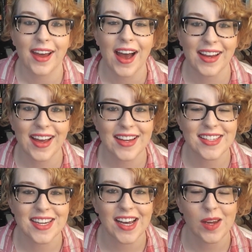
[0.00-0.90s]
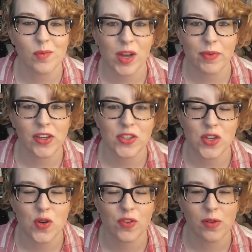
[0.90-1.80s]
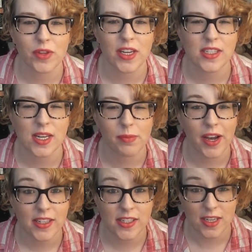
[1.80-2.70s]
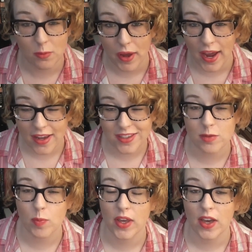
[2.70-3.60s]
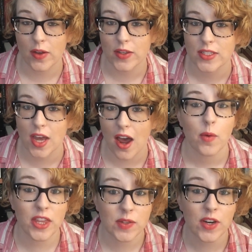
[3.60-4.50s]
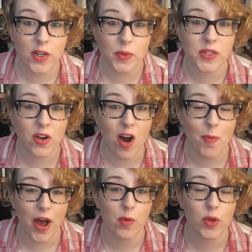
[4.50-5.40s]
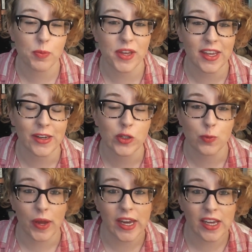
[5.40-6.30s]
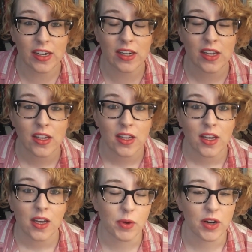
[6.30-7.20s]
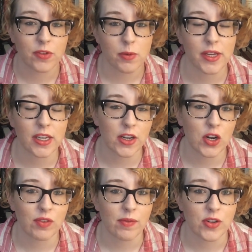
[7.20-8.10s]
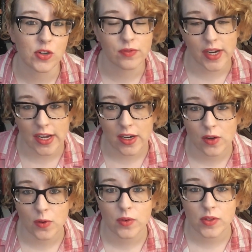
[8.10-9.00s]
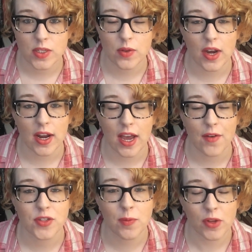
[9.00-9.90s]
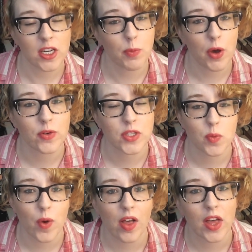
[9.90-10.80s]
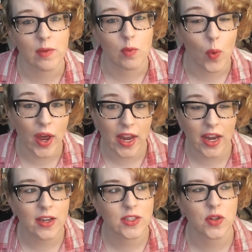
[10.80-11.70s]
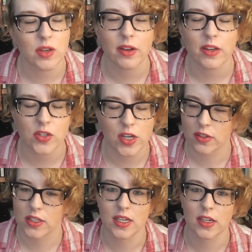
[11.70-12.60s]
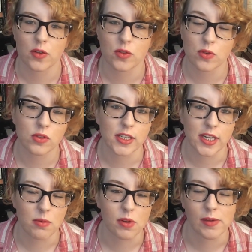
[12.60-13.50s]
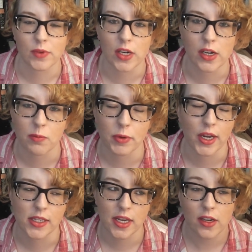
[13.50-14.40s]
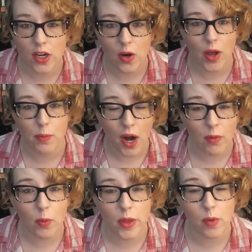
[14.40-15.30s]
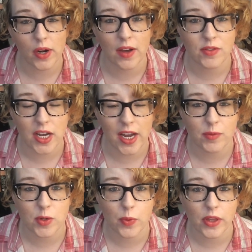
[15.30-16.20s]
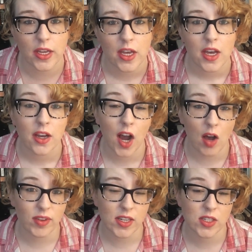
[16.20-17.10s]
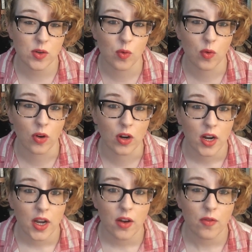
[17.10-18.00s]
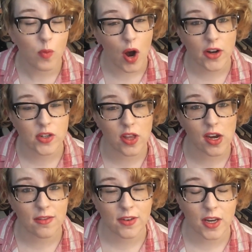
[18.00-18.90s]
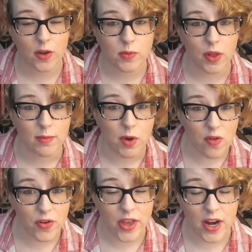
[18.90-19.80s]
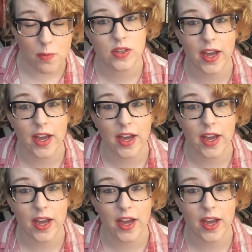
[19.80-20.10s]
Hi guys, I'm coming to you from the semi-distant past because when this video is supposed to go up, I will be in Japan, uh, but I'm filming it here in my bedroom now so that I have something to post while I'm away so that my channel does not go totally dead while I'm gone because I know I probably won't have time to really comment or watch a lot of videos while I'm over there.